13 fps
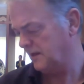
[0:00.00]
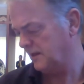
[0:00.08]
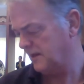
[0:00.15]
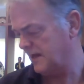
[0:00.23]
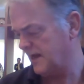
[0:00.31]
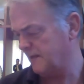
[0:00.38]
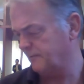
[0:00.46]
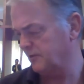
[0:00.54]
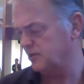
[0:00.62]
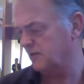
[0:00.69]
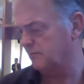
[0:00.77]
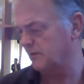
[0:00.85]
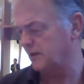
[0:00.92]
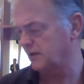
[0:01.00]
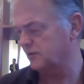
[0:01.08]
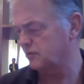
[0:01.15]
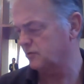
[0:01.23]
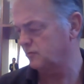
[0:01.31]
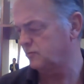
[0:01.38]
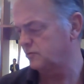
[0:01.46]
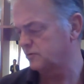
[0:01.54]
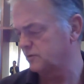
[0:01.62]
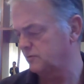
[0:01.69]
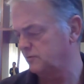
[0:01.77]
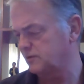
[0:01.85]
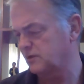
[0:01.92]
A Happy Summer, that's called. So
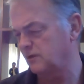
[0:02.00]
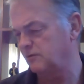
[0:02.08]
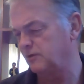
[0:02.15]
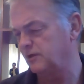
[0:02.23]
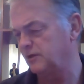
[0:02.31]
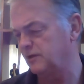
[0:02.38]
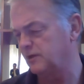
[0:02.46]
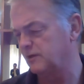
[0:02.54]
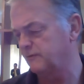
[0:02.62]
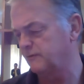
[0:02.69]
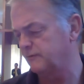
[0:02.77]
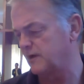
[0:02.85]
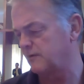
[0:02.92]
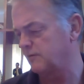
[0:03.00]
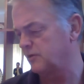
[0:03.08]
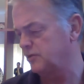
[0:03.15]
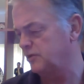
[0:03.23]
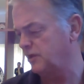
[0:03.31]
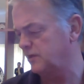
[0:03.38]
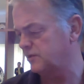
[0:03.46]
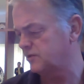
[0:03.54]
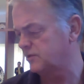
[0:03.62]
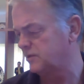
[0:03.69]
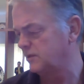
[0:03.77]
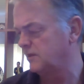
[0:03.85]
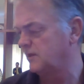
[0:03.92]
he's going in various years.
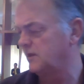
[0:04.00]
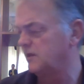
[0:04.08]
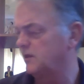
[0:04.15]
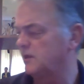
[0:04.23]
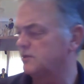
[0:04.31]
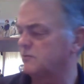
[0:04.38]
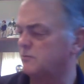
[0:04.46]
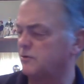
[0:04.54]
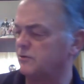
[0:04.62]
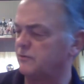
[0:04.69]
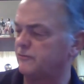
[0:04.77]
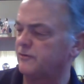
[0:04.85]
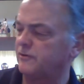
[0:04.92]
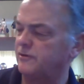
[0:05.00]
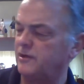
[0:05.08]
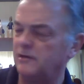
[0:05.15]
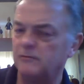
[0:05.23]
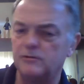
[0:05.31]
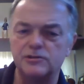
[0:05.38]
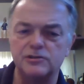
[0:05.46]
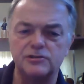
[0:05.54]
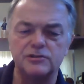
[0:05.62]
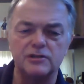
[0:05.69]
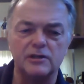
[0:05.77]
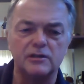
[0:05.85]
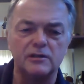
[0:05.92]
That's the one on the front there, which is
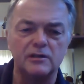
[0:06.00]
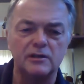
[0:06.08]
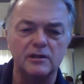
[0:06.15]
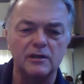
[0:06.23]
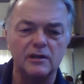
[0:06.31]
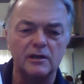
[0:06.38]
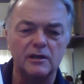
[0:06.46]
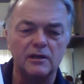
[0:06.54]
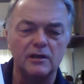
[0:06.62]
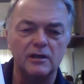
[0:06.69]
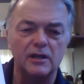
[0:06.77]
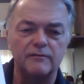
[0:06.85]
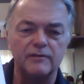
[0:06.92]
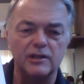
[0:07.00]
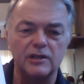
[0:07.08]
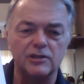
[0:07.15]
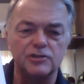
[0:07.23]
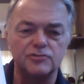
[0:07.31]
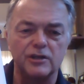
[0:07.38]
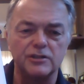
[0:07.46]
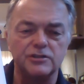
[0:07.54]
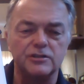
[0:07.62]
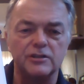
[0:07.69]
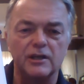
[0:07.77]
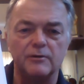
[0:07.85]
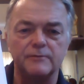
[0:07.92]
lovely
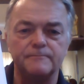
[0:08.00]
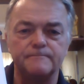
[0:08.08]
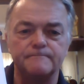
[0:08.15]
illustration, that one.